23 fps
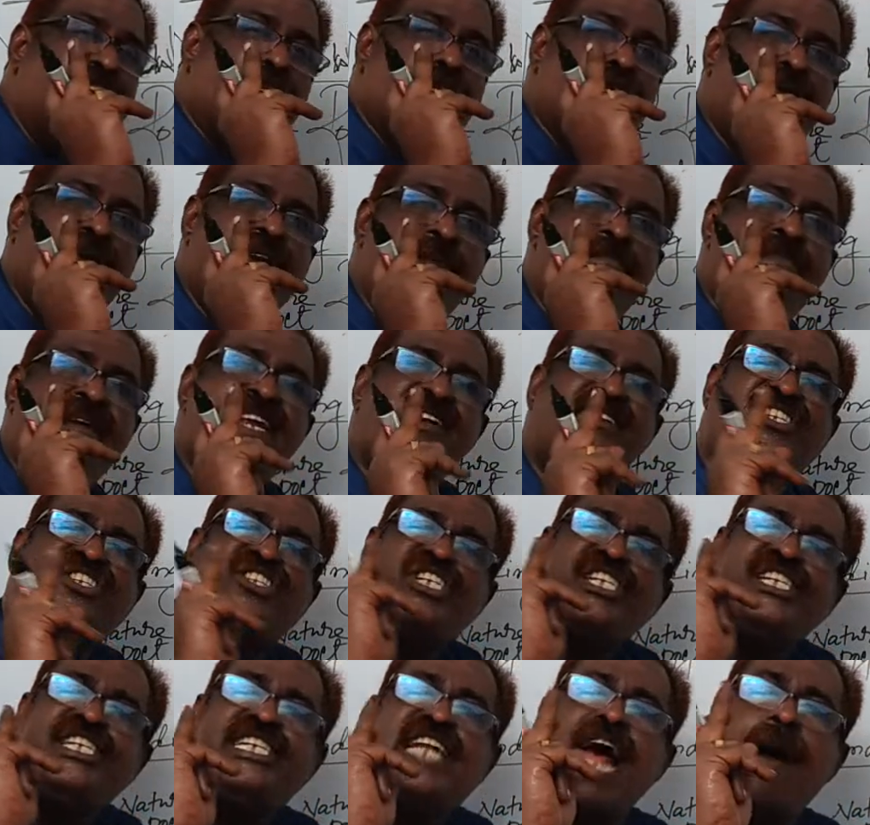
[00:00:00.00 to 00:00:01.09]
Twin
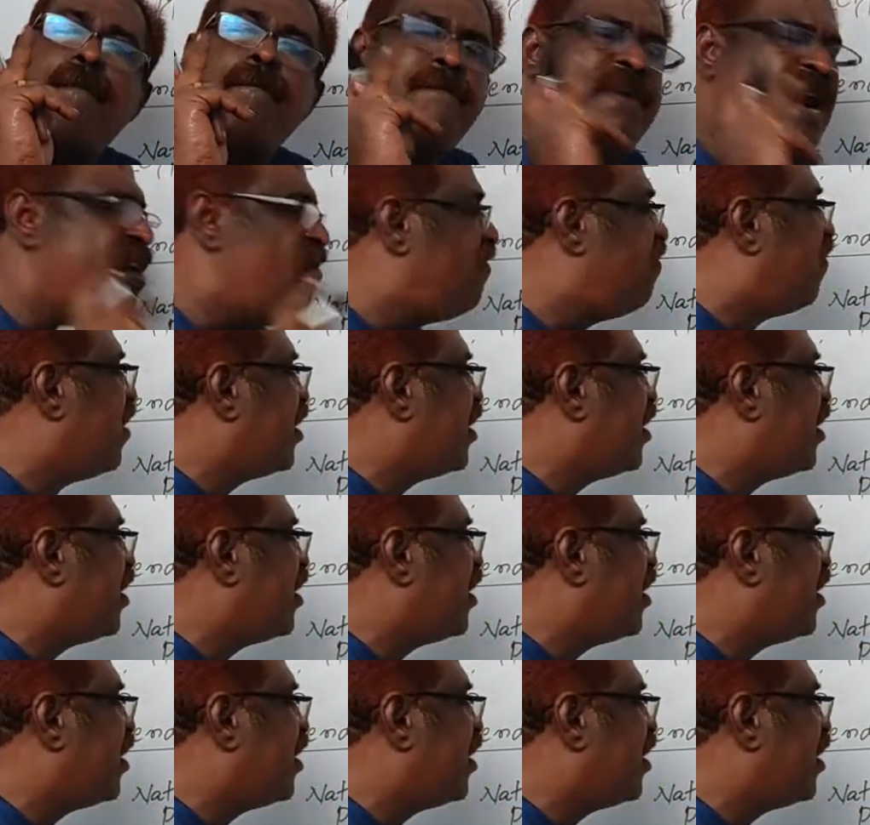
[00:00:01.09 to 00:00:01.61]
means double